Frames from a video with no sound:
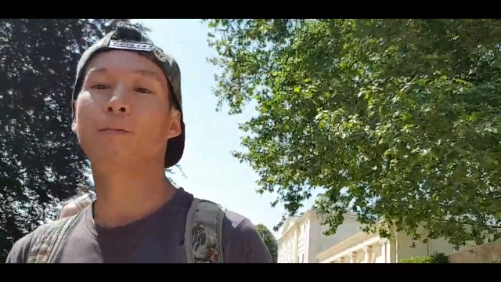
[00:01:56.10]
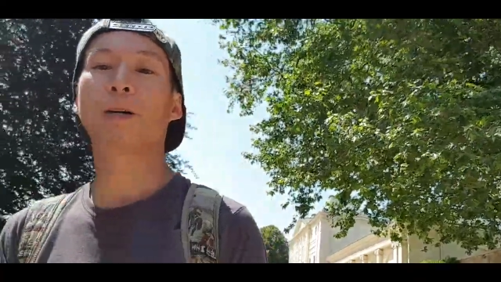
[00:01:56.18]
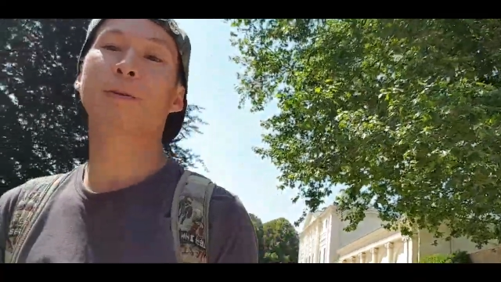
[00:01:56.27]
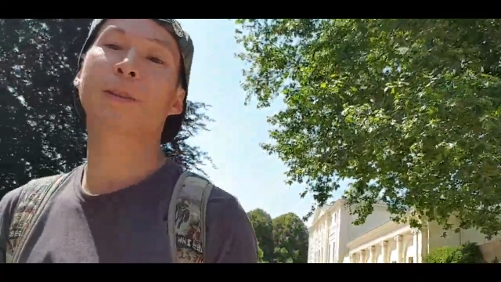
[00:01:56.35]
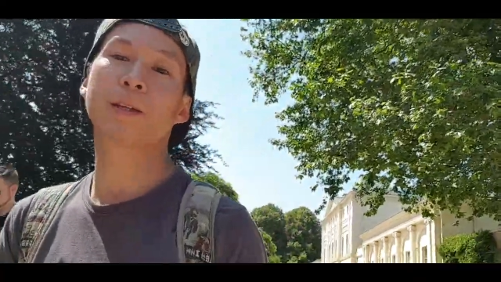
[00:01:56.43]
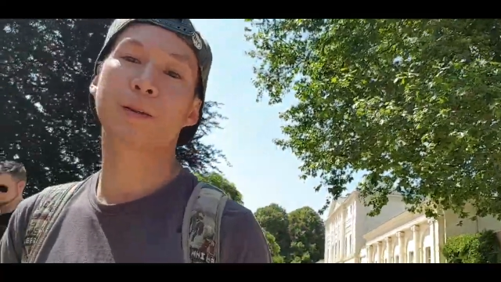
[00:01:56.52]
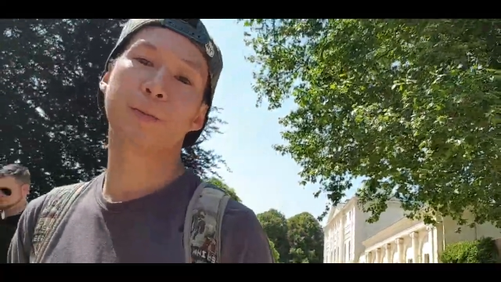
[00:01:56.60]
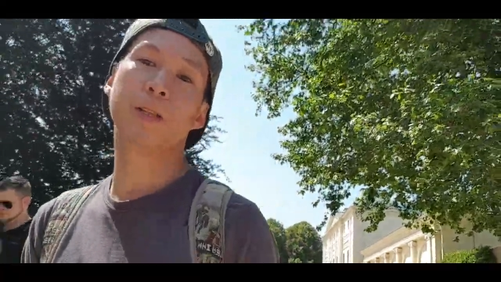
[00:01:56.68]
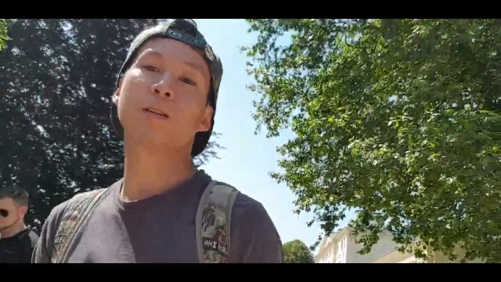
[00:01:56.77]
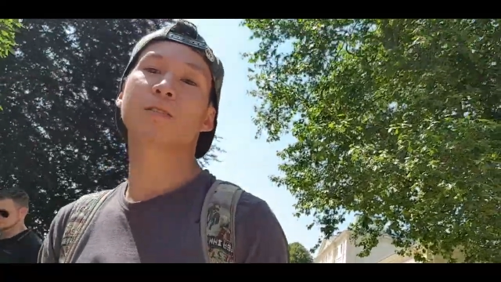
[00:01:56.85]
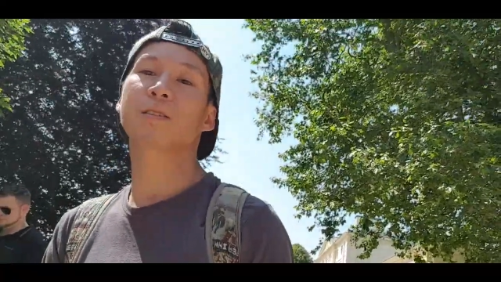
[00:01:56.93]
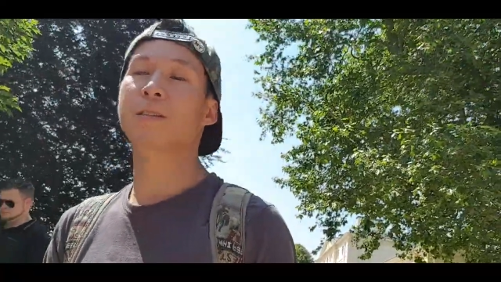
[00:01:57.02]
where we think
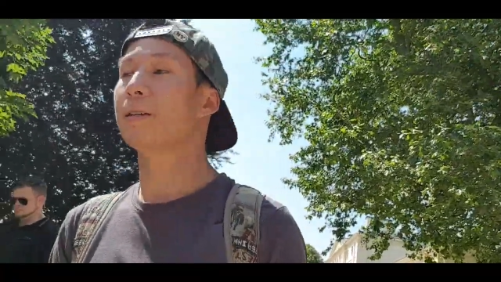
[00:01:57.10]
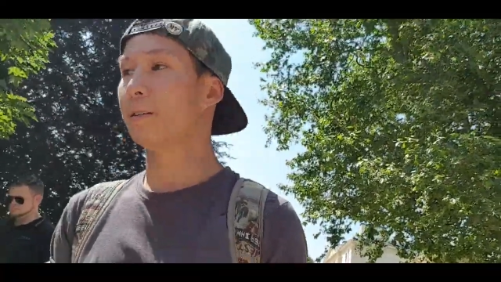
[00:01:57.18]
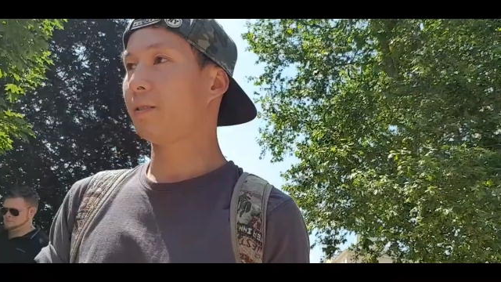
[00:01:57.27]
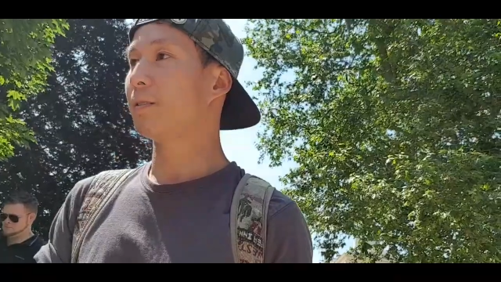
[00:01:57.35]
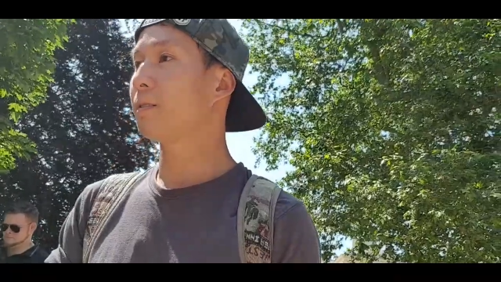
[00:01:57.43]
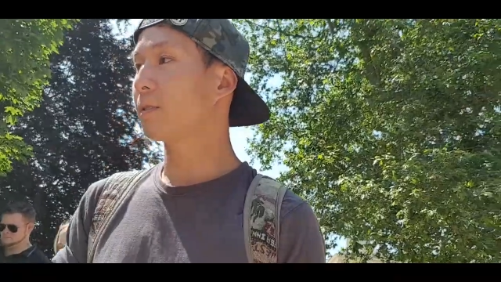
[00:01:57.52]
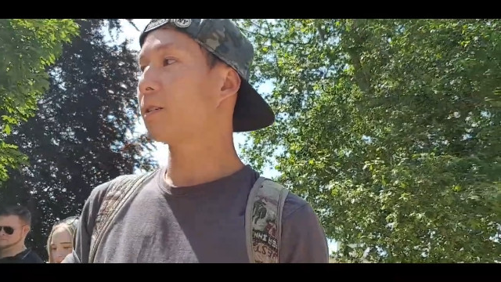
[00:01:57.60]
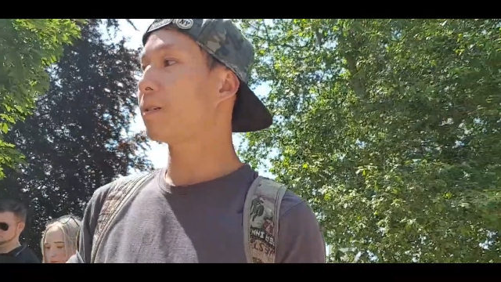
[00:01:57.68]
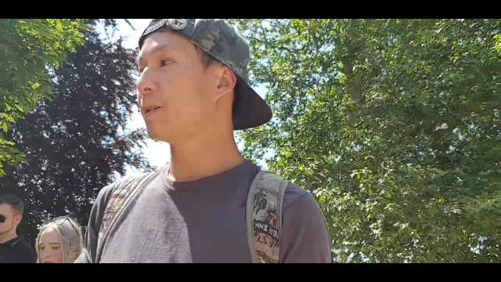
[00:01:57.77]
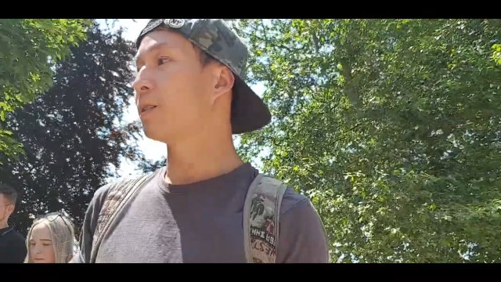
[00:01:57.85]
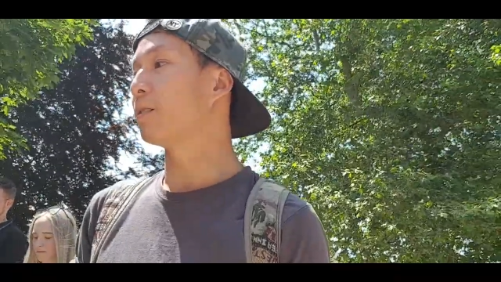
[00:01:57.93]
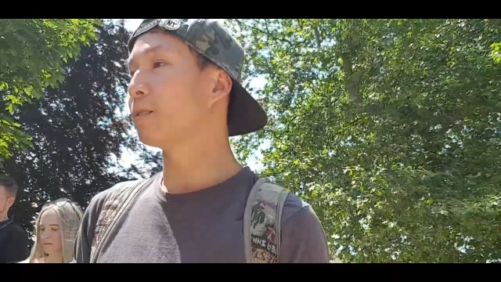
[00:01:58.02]
we lost it. It's
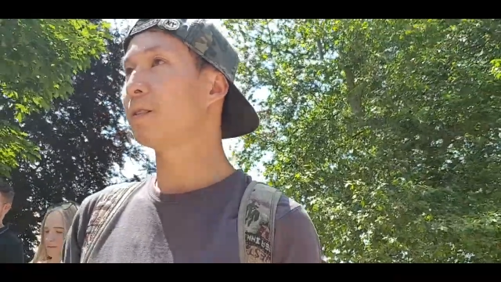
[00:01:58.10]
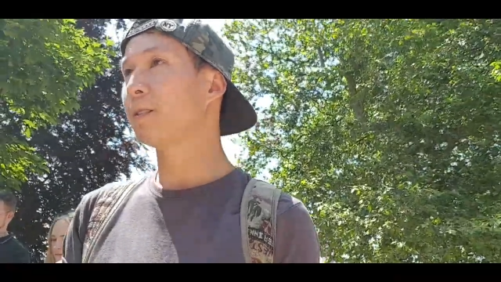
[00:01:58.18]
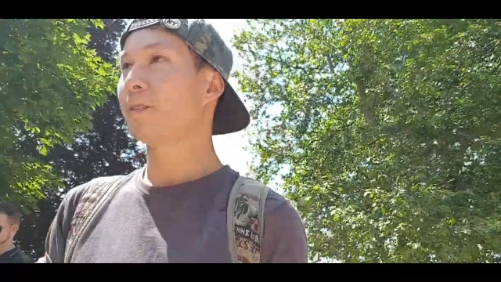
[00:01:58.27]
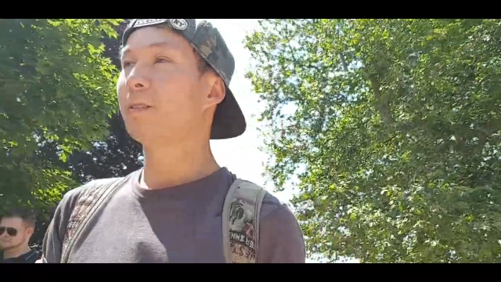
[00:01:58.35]
going to be good.